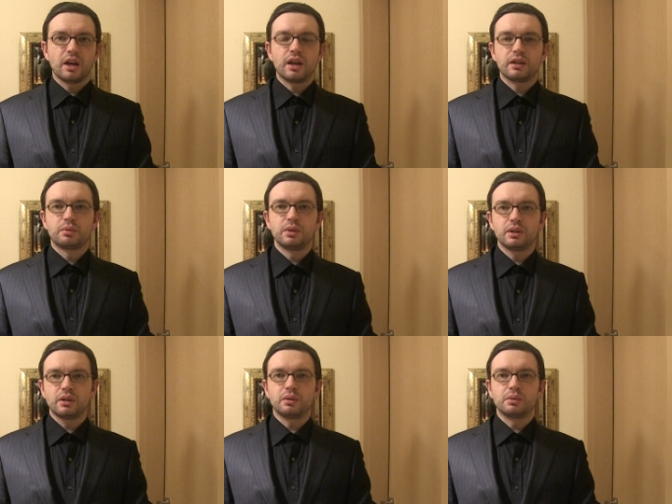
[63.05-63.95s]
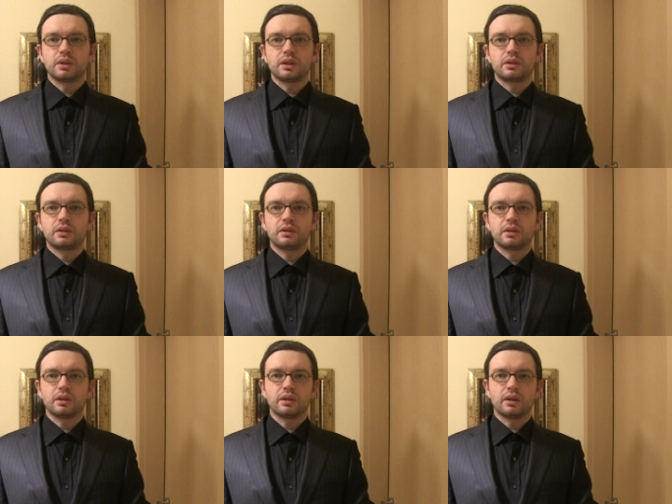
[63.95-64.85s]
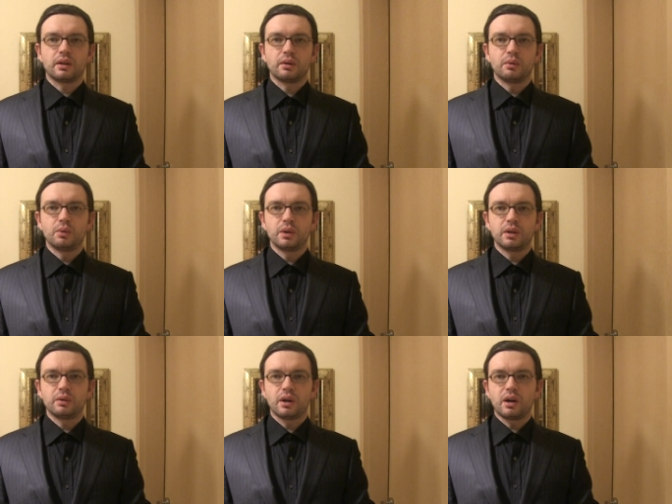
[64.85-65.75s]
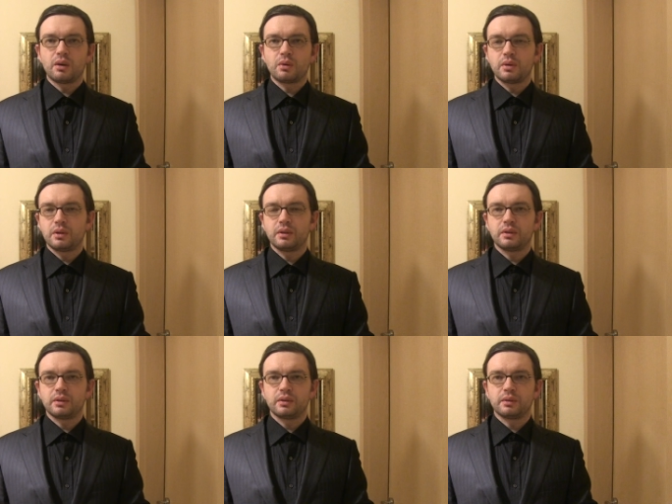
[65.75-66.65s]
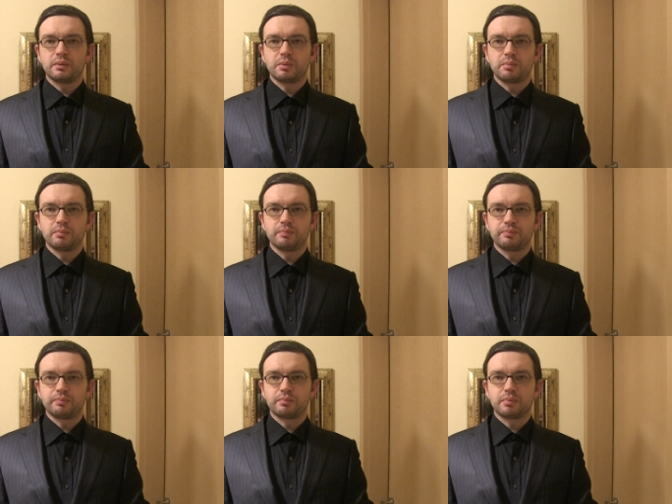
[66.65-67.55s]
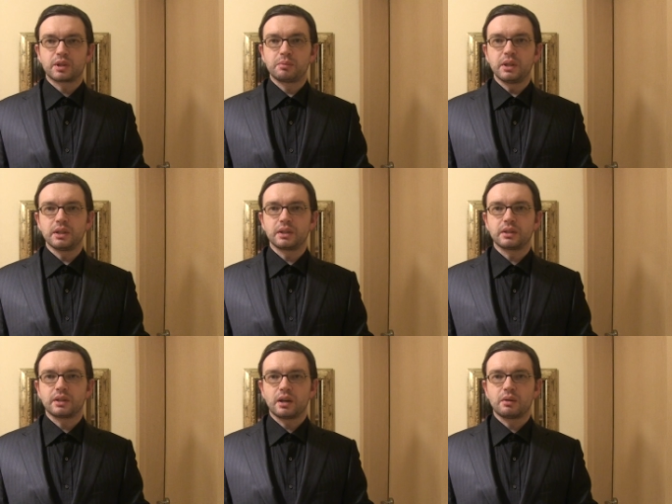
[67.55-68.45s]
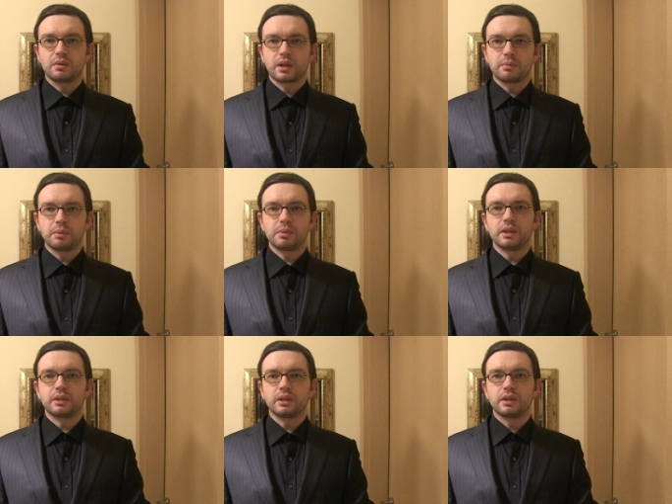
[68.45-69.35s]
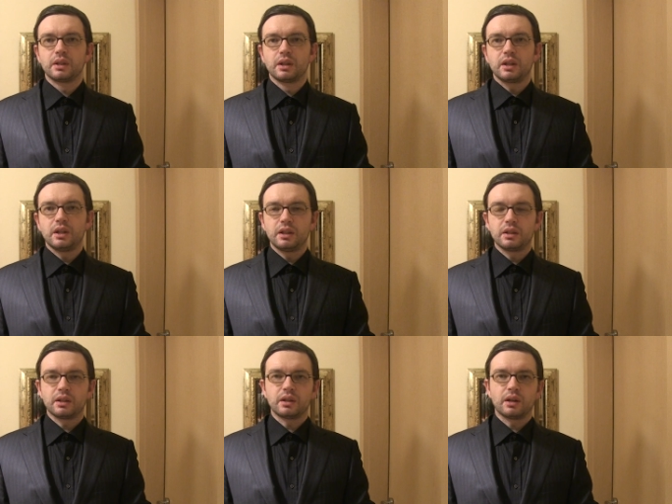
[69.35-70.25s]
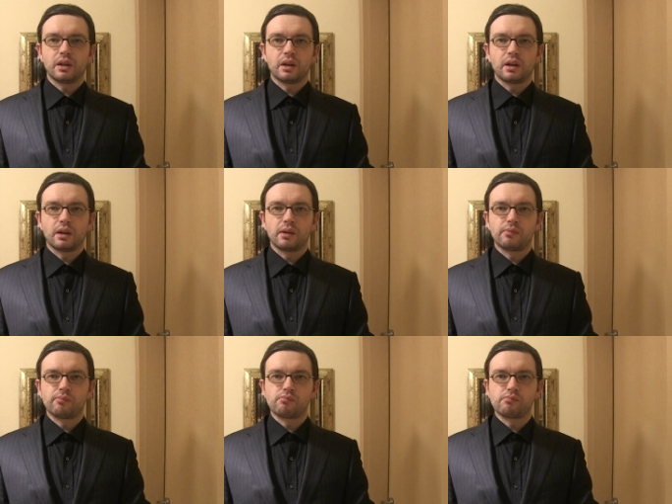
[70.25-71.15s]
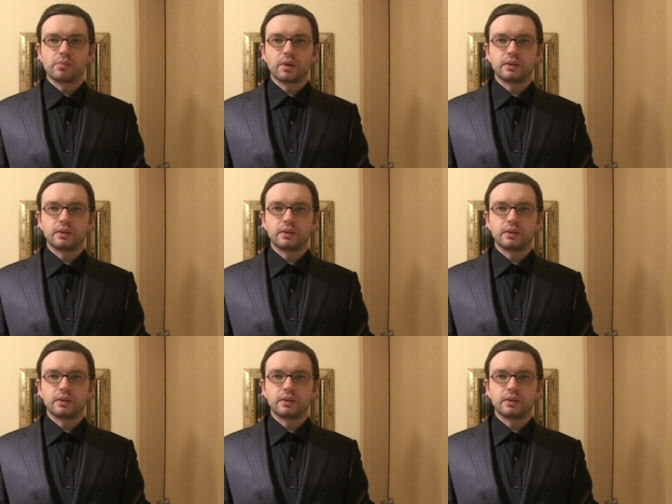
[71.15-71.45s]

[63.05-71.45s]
And we know that uh, we, our uh, possibilities, our capability in, um,